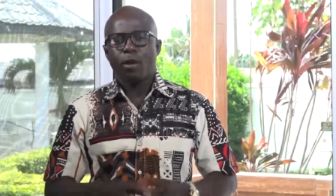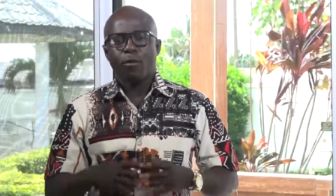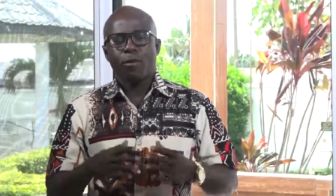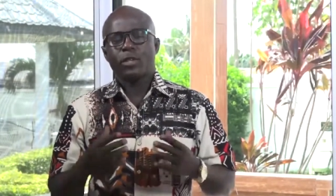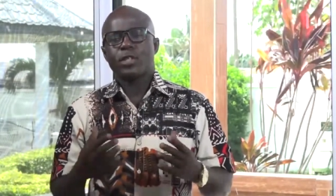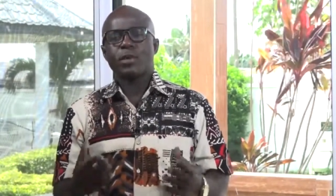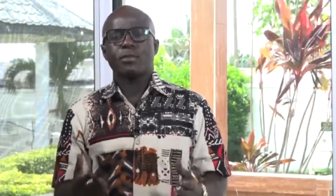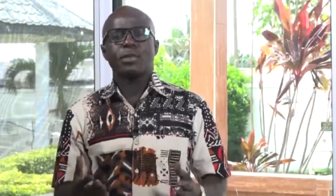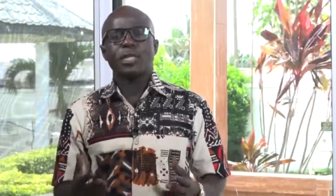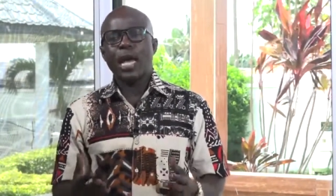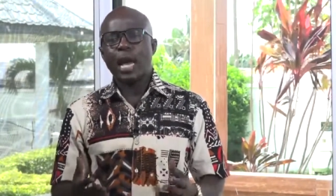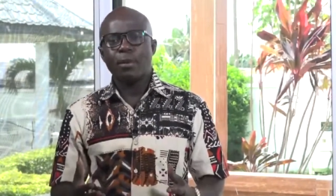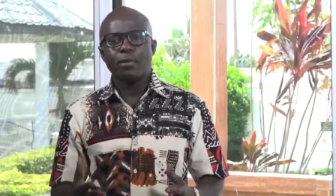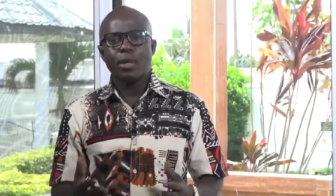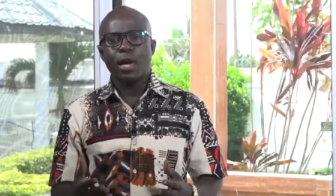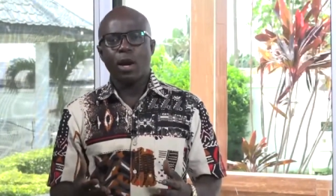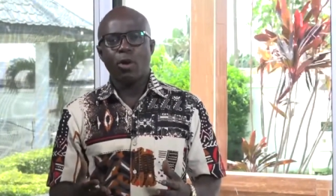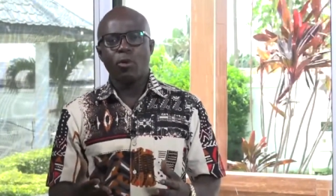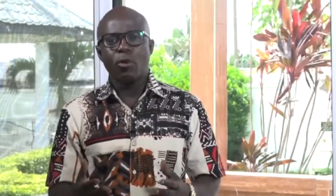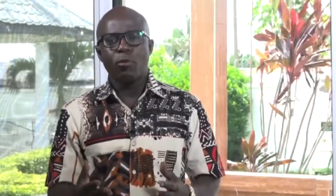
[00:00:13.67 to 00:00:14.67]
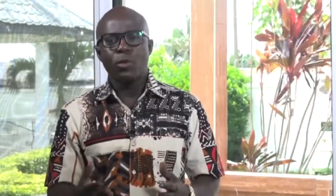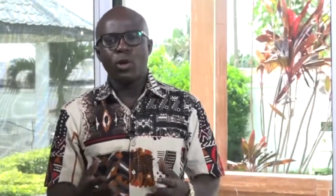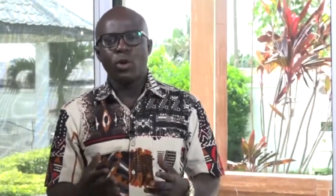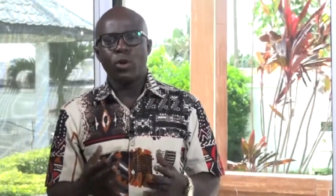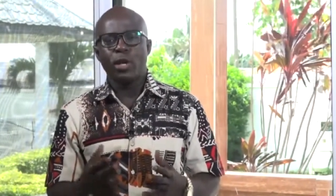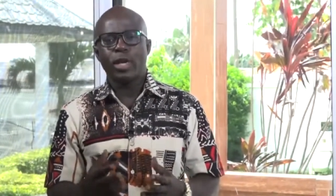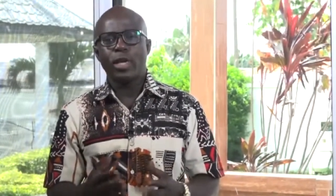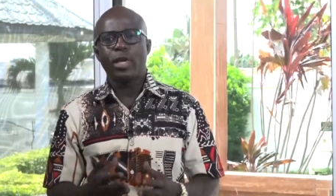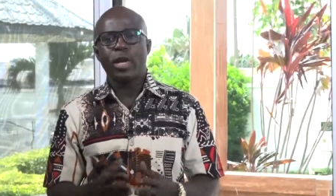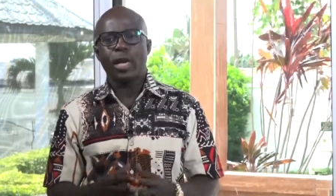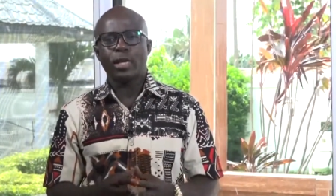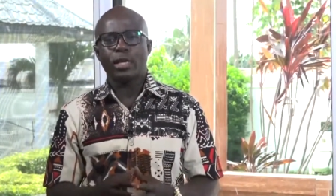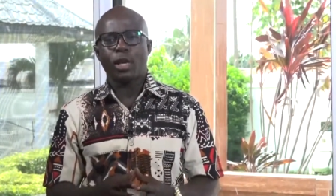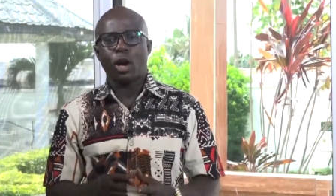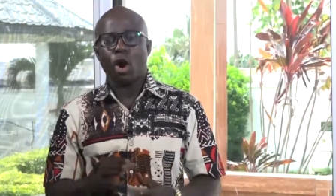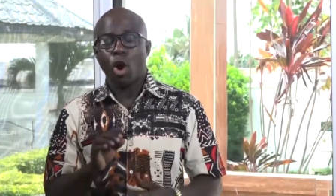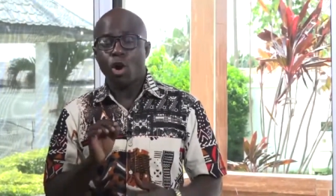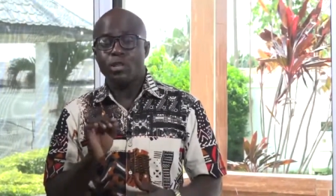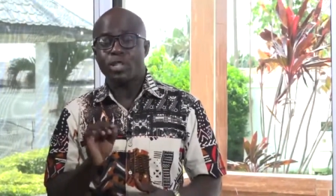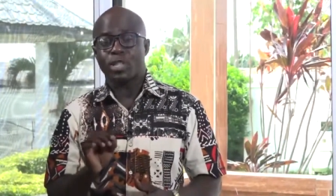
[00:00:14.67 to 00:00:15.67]
For some time now, we've been looking at the
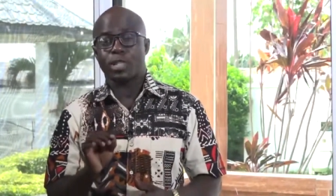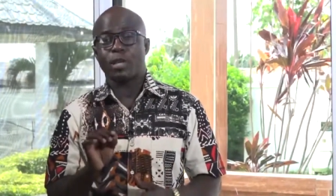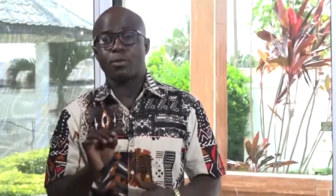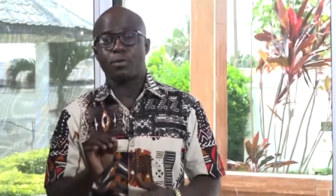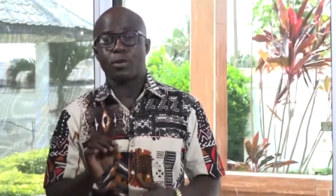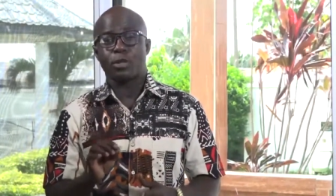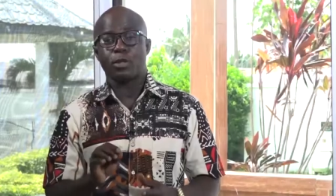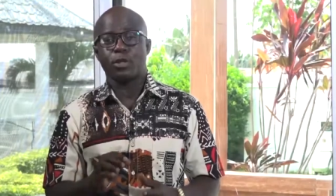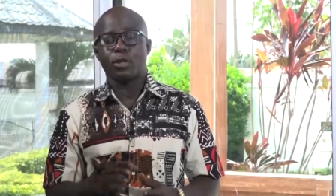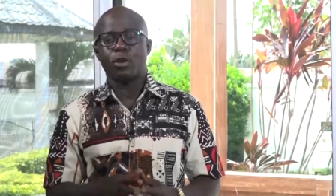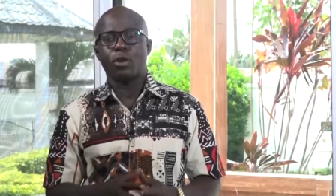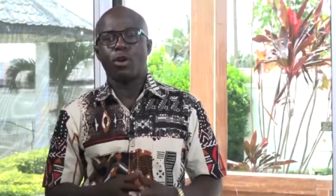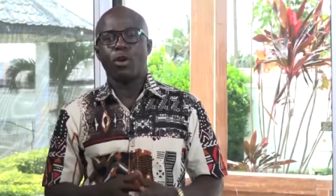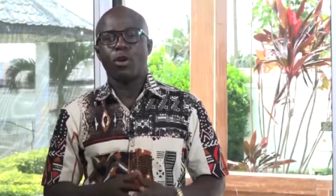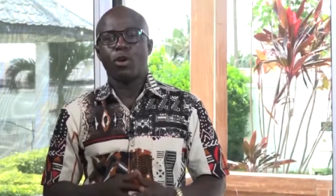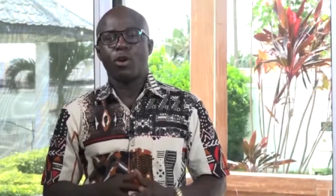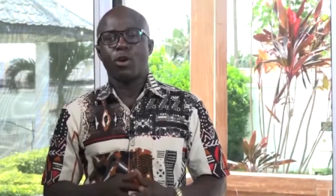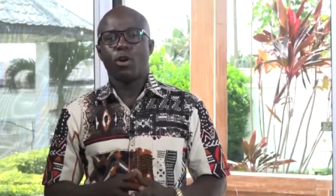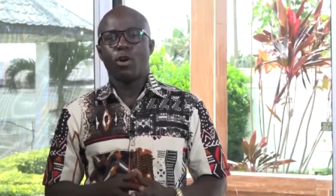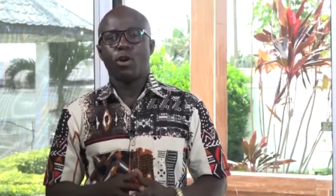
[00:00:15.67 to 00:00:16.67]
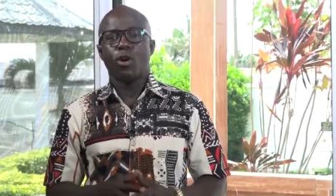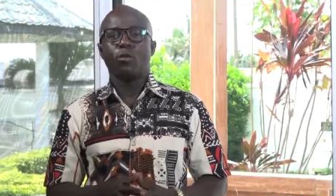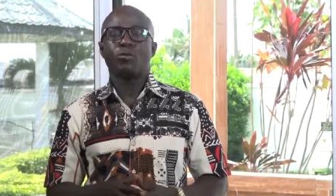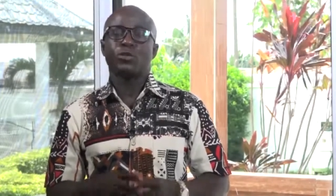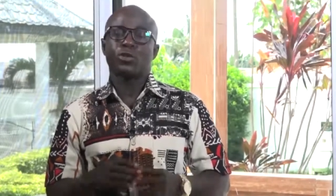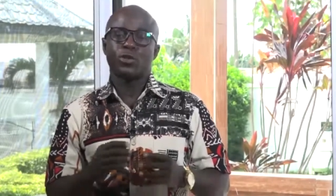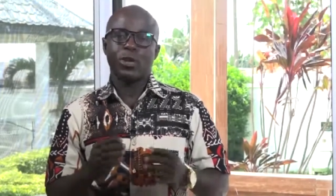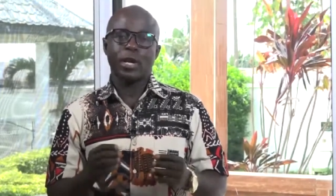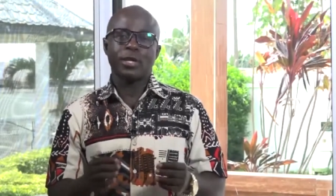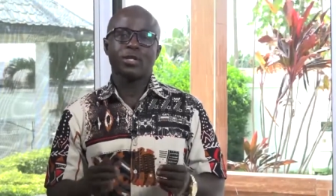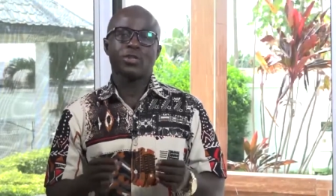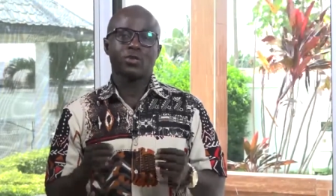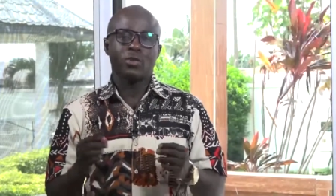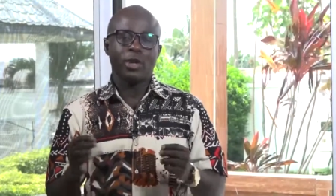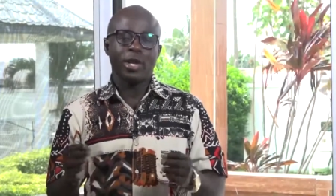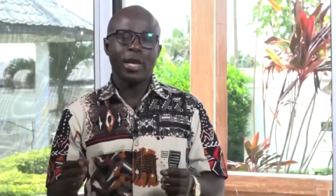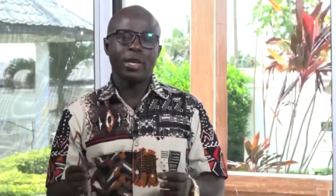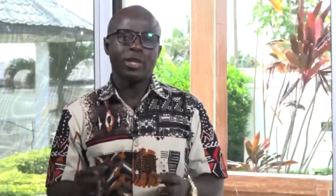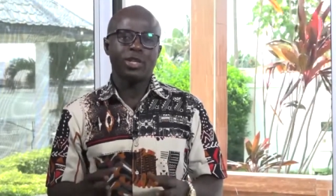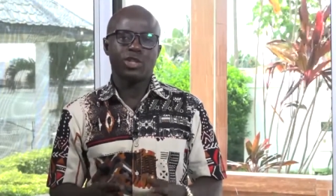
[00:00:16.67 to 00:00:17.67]
concept of trans
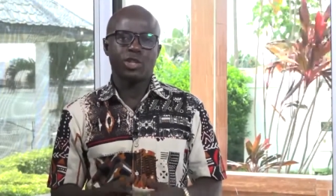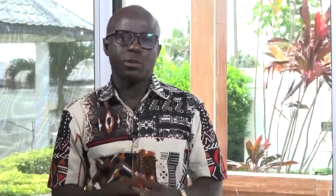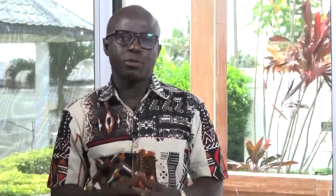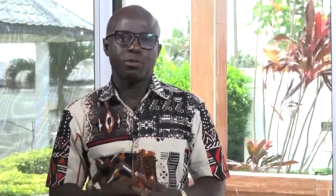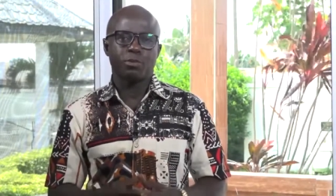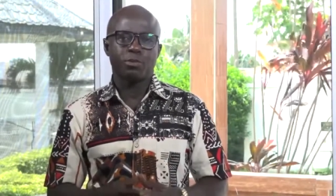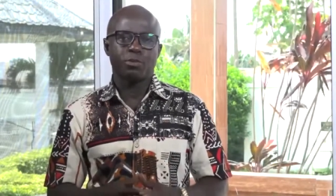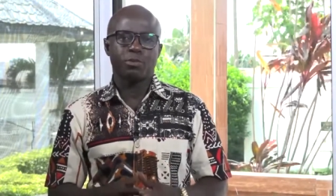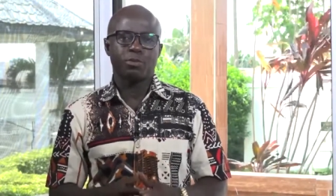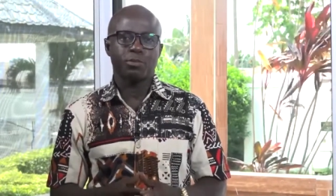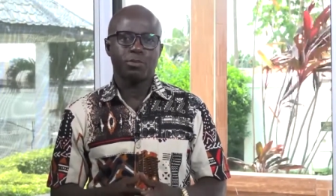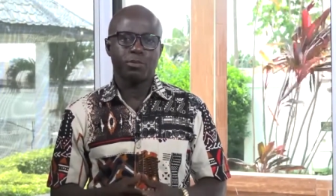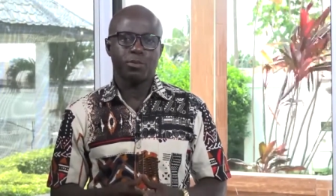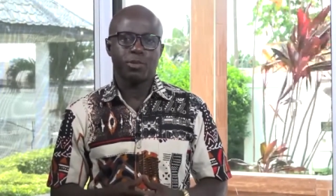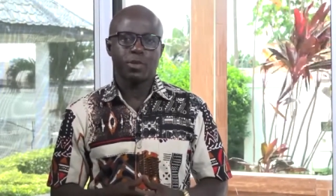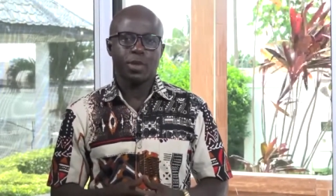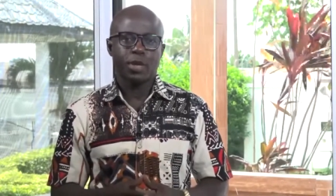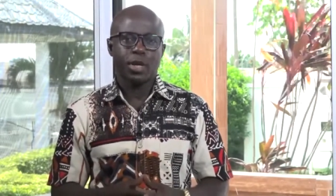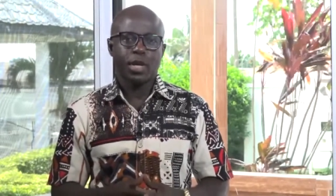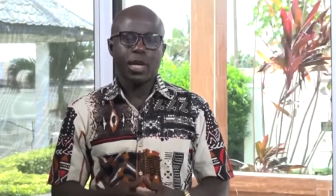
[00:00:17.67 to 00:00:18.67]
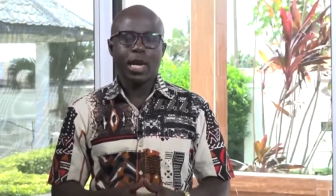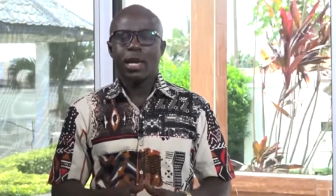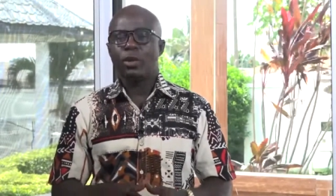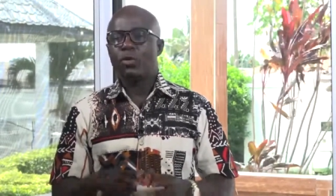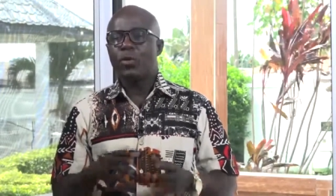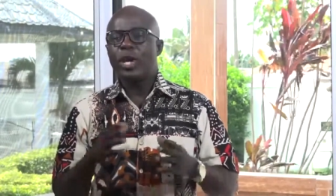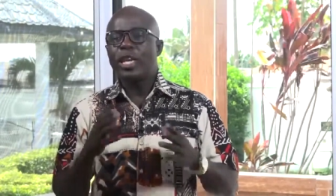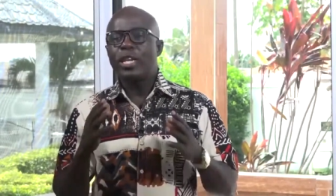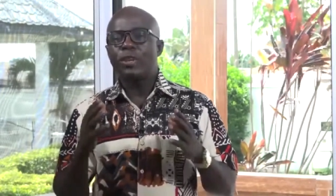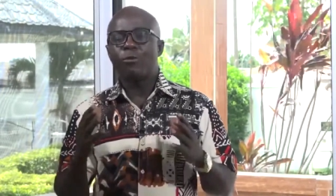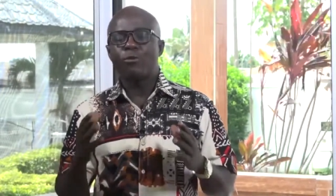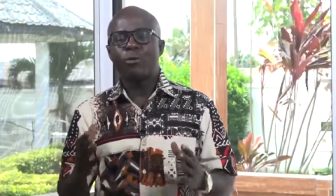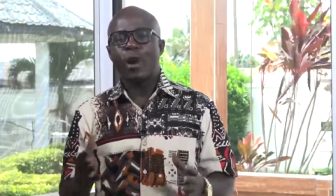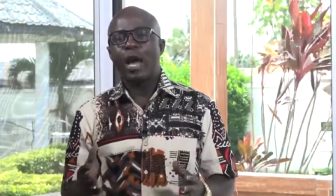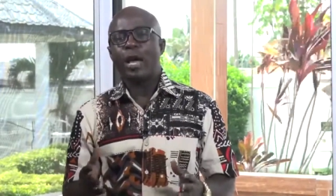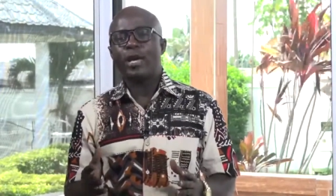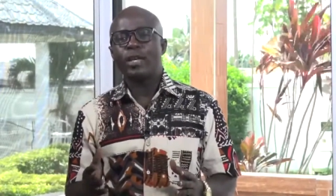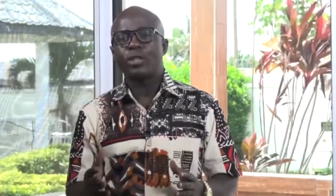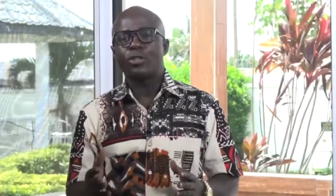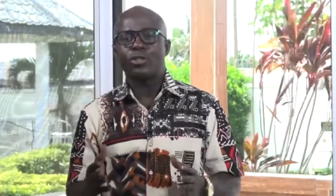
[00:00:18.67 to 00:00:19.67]
And we
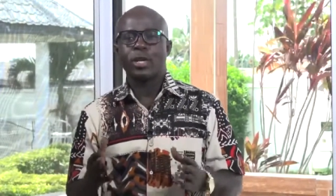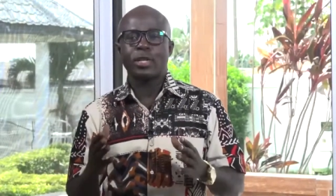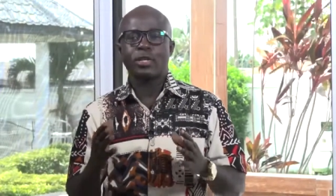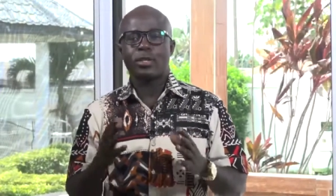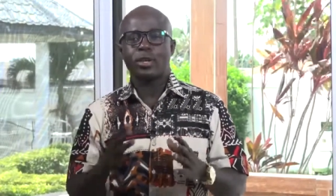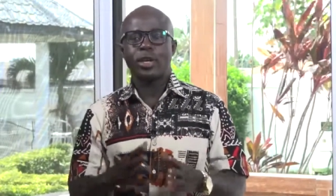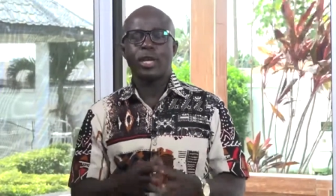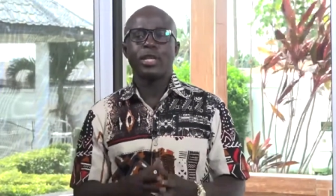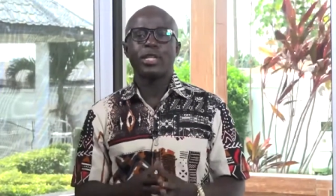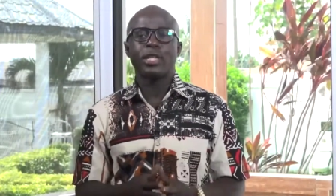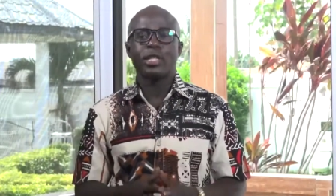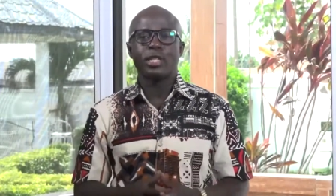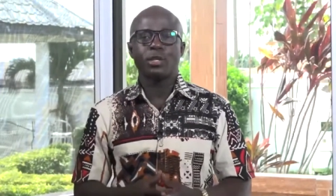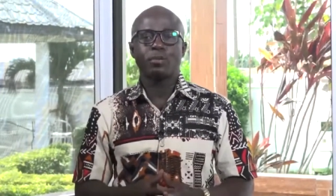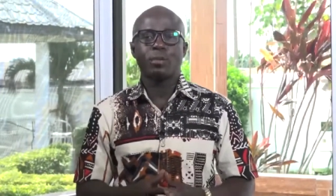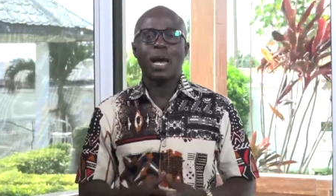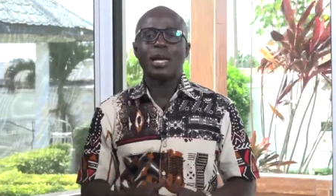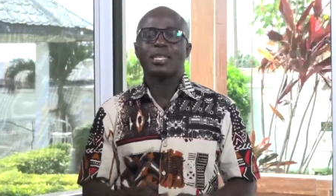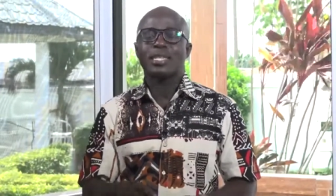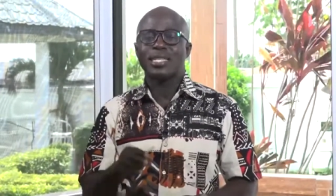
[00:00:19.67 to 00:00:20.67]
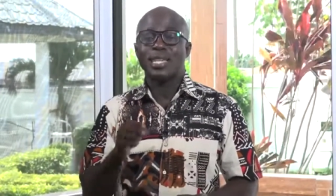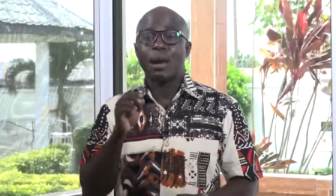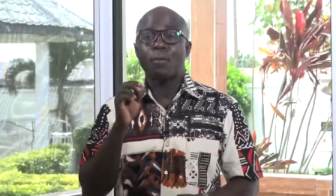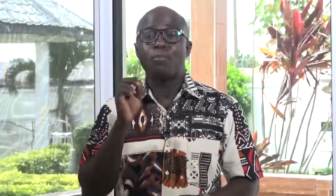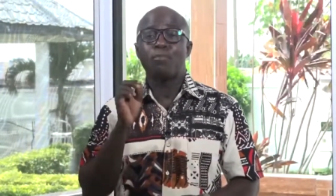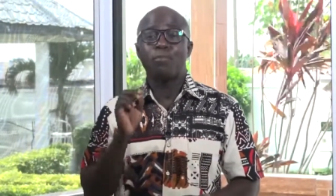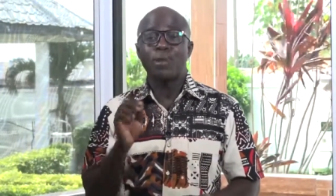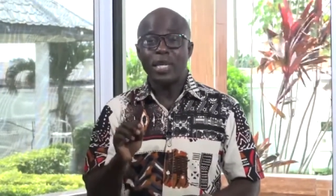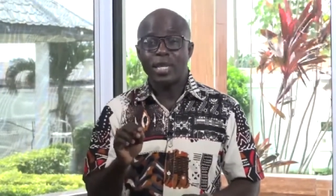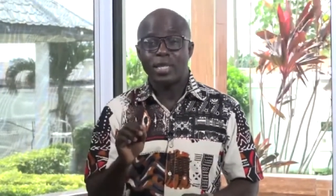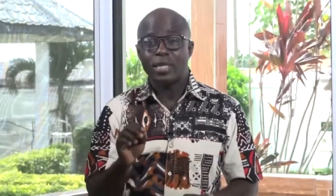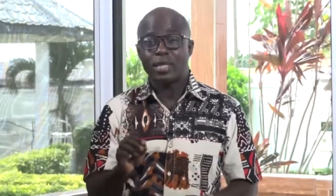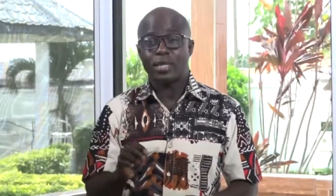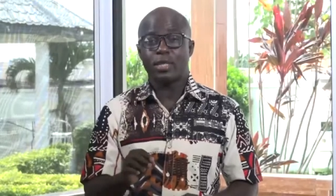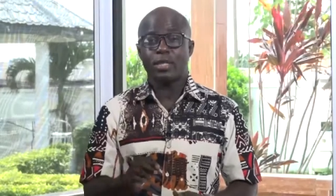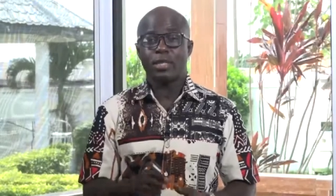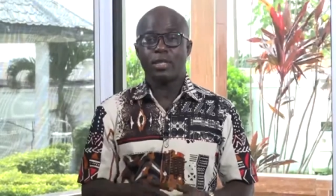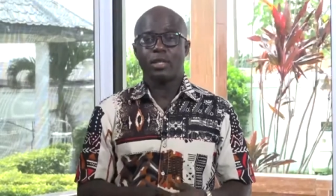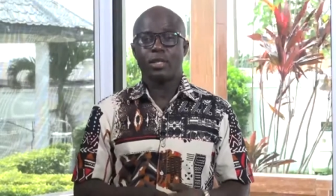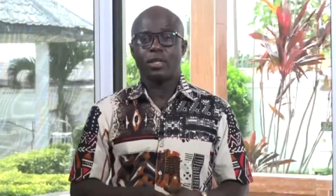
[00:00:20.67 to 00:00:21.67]
define trans as the ability